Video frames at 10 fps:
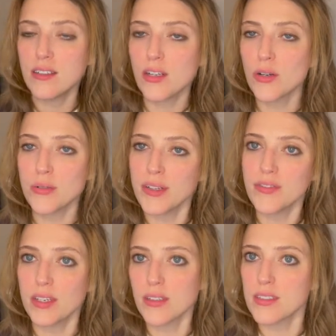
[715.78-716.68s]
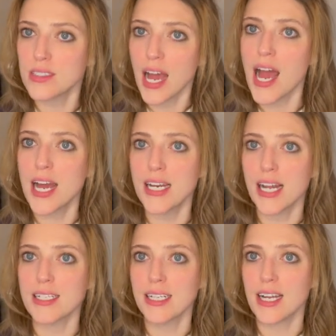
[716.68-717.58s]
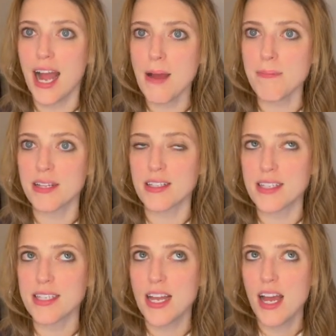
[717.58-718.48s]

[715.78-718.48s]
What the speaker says: horrific, sad ending happens,